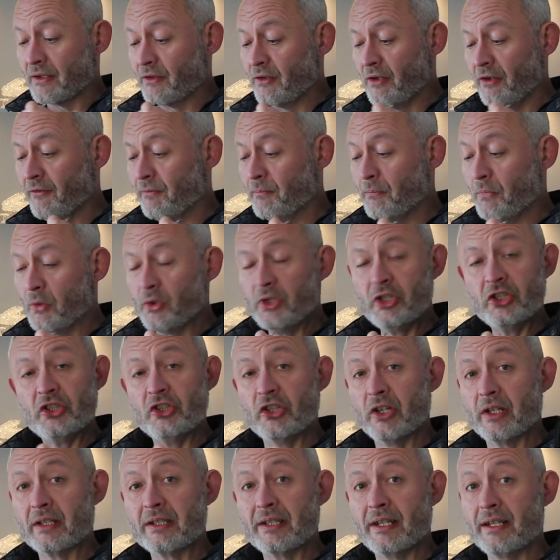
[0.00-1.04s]
enough
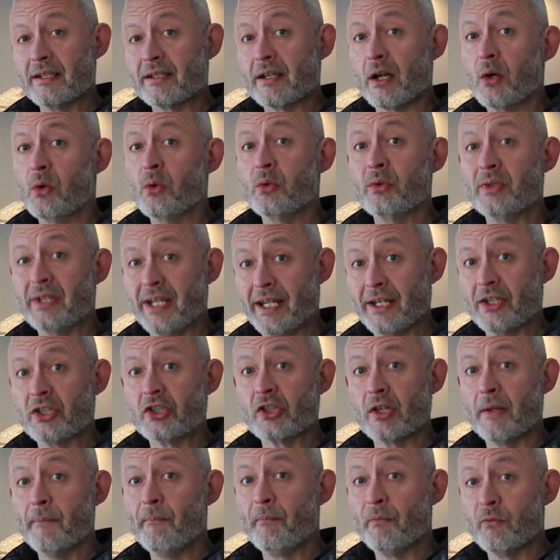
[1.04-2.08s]
moisture to this whole
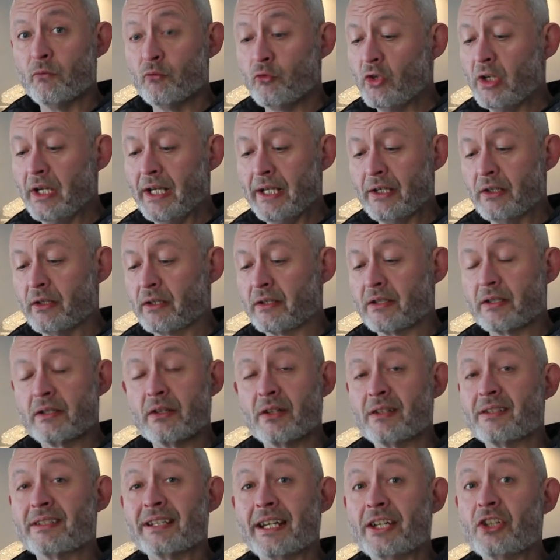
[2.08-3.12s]
dish. Really good,
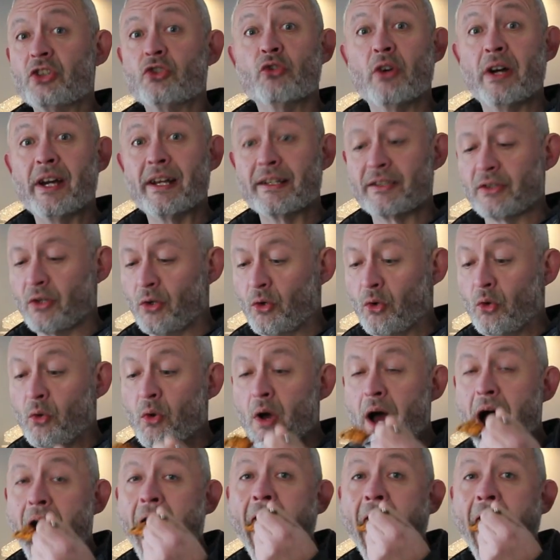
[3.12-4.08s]
doesn't taste dry at all.